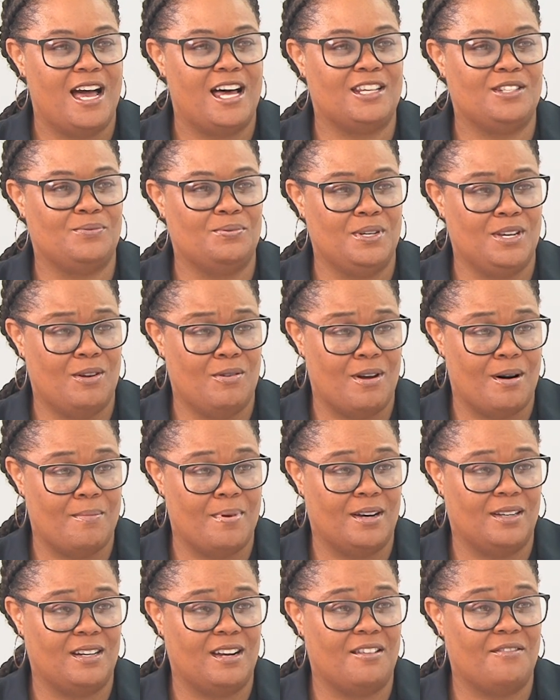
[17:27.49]
as we go
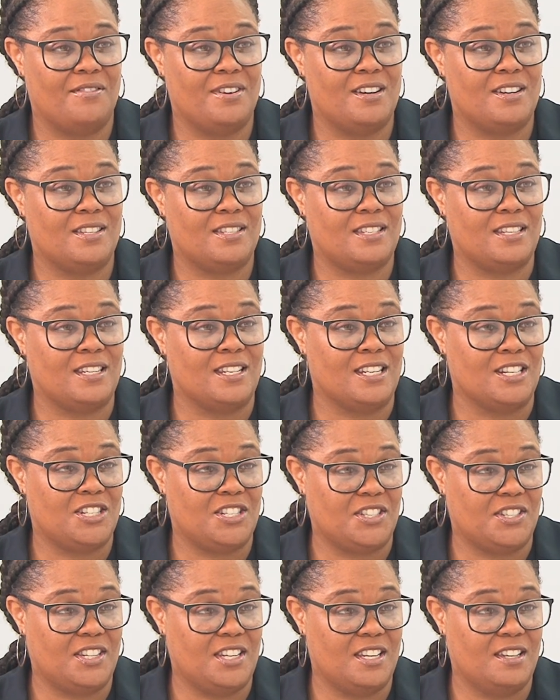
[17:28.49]
about our various
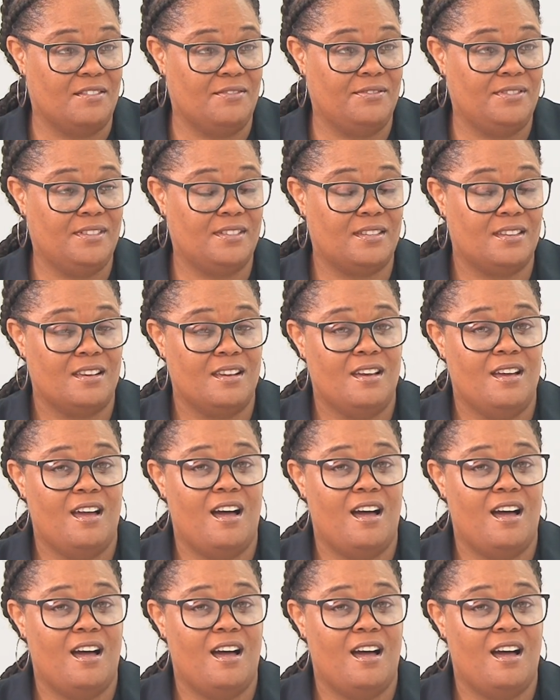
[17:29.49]
initiatives,